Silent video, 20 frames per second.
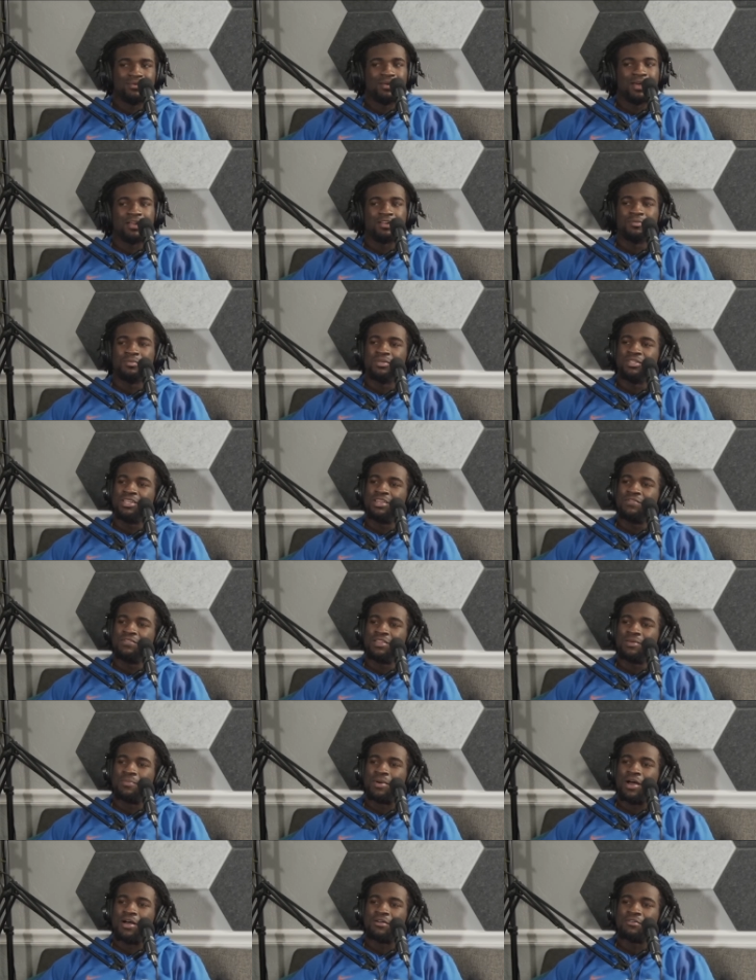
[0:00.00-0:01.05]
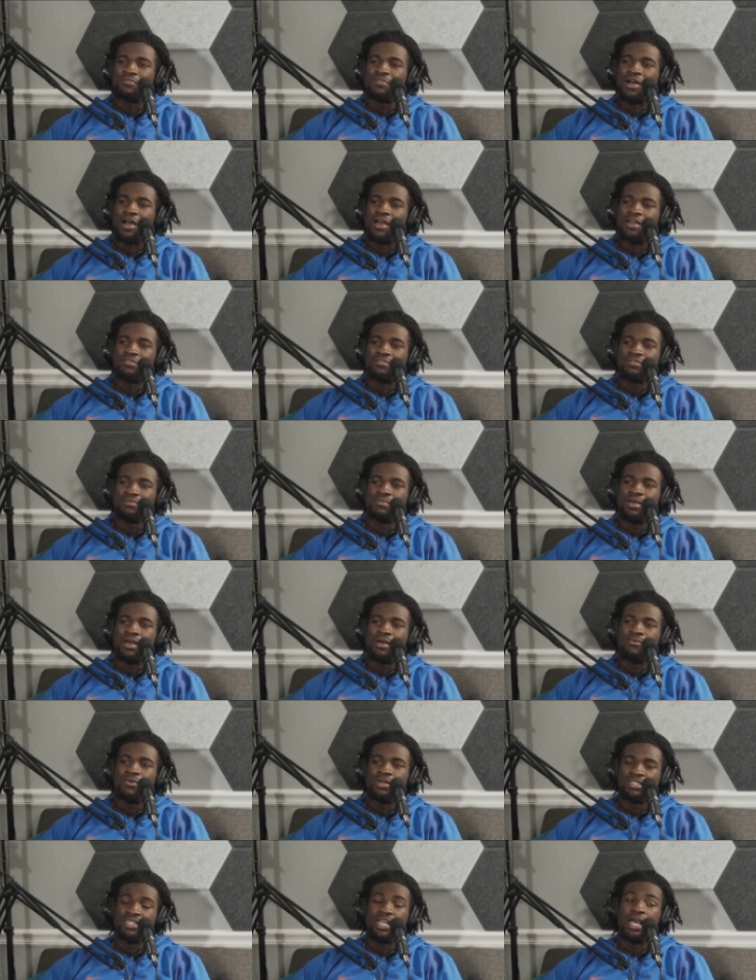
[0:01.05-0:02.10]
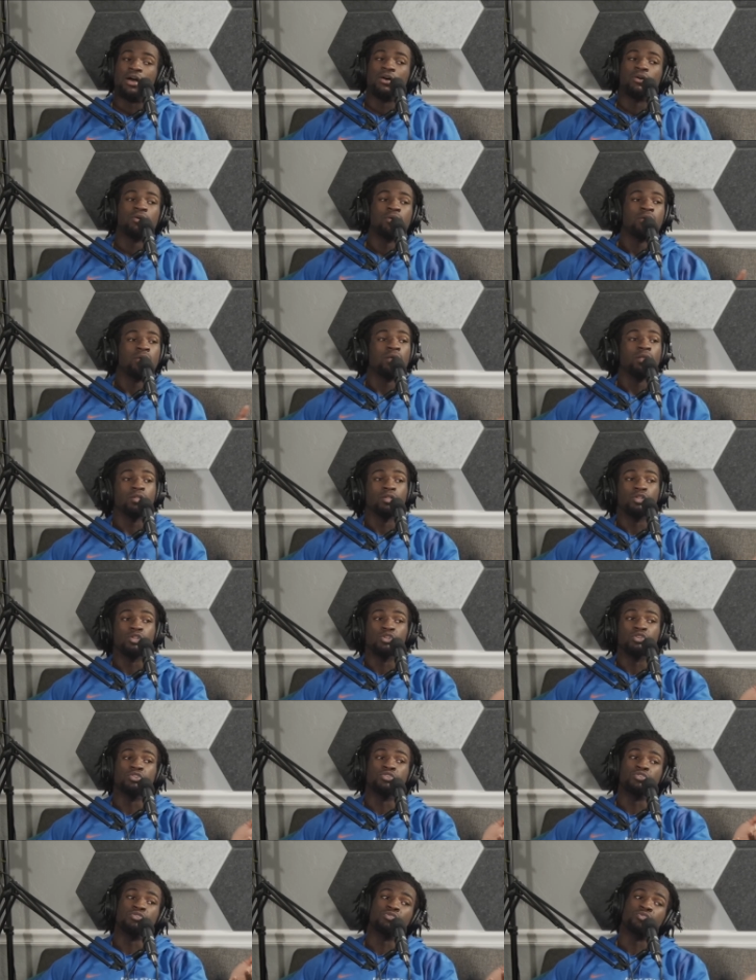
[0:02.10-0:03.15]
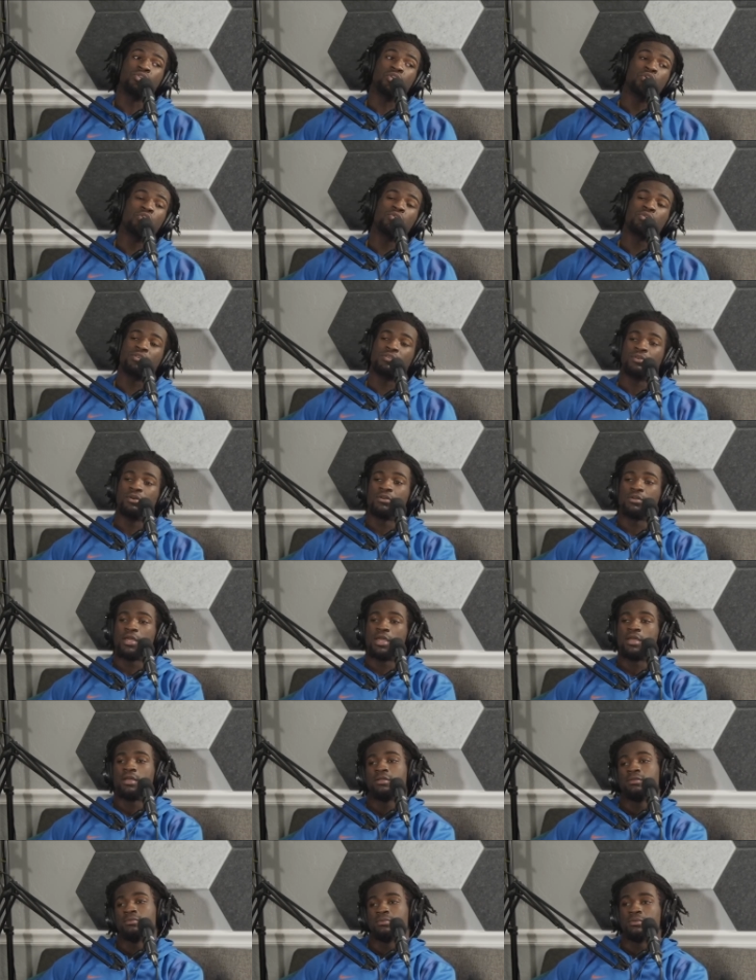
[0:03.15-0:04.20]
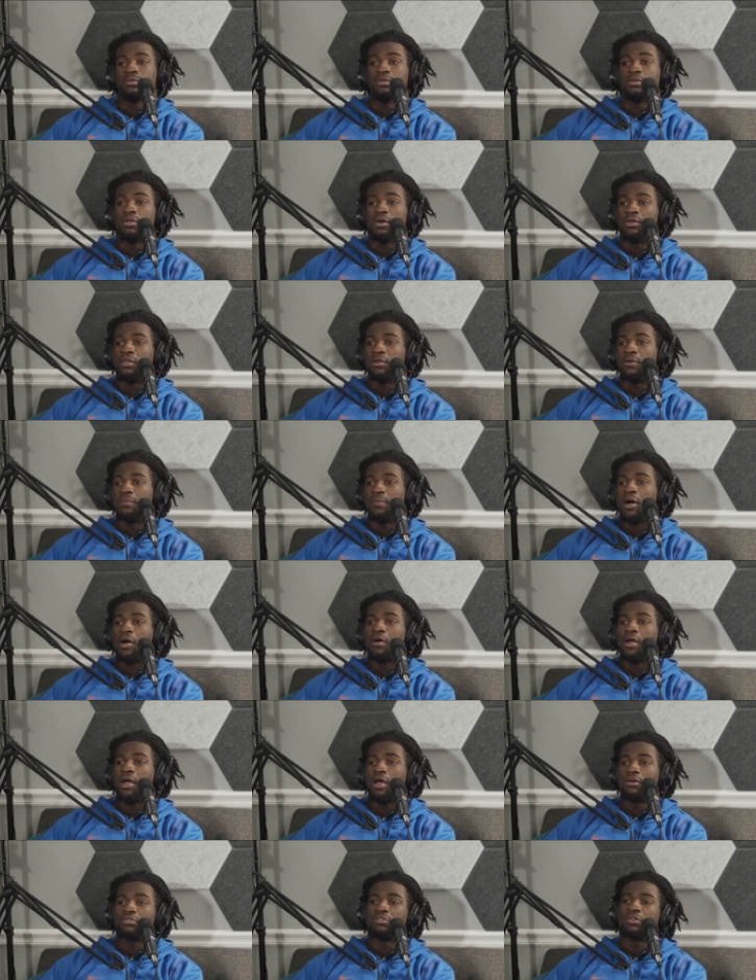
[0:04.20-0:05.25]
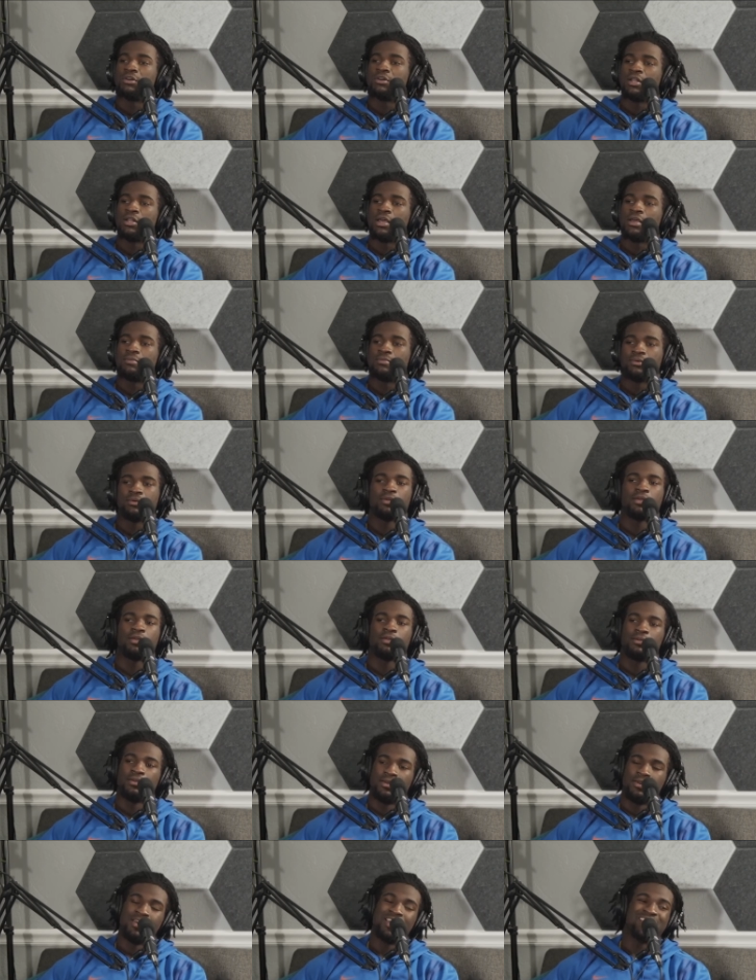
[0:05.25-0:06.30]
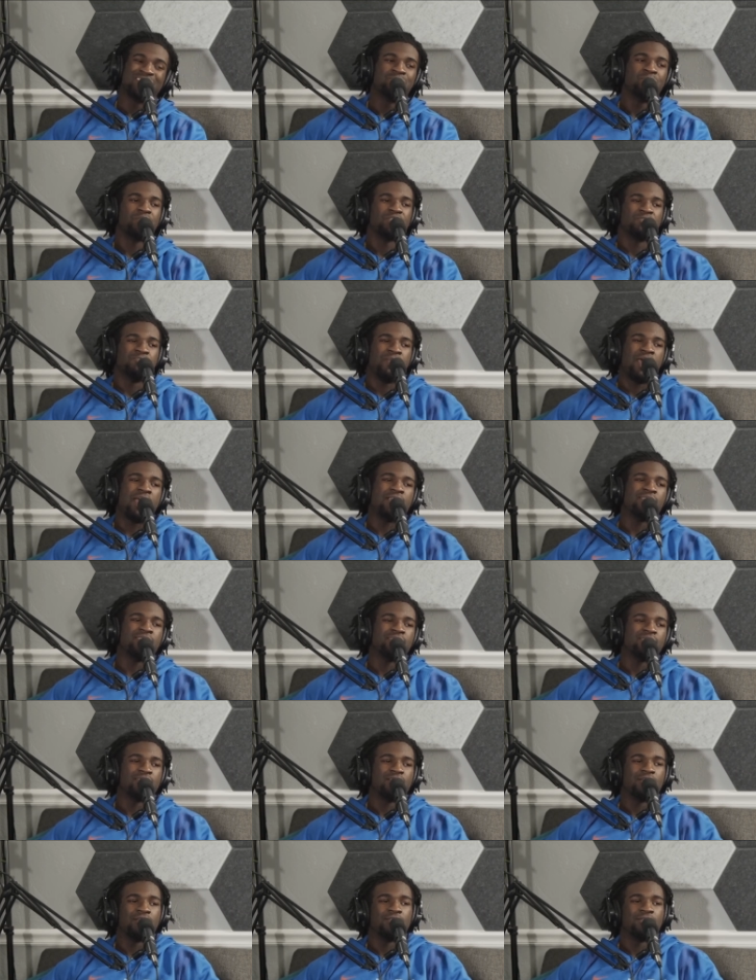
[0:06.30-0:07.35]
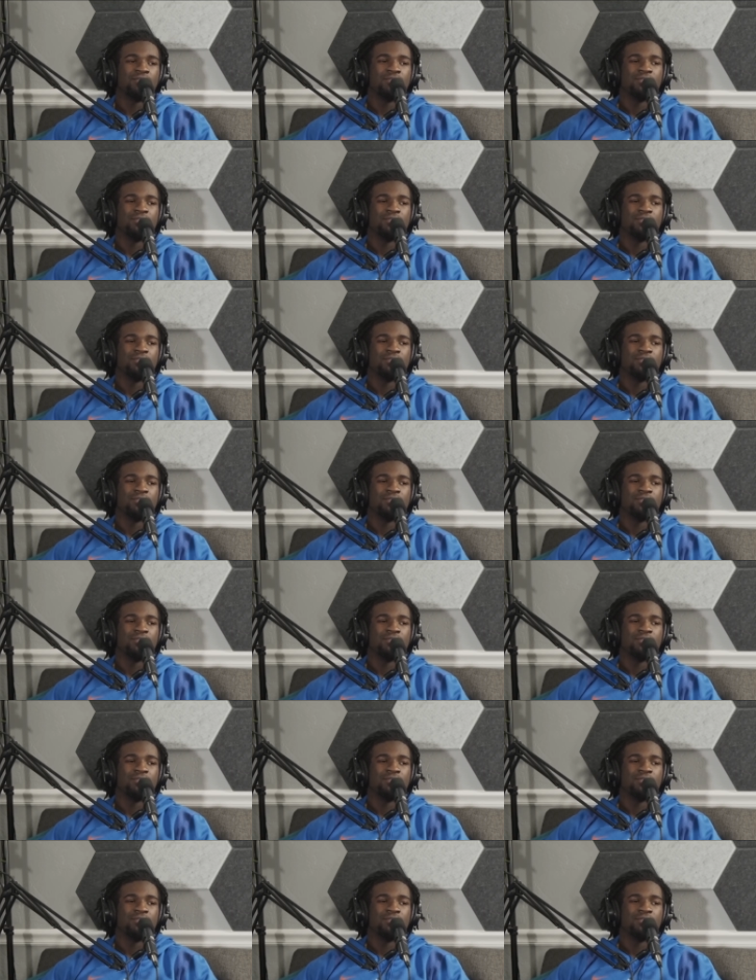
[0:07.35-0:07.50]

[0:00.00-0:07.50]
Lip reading: I don't believe in the Power 5 Mountain West. Now, Duke, okay, they're a powerhouse, all that, okay? It's March Madness, though.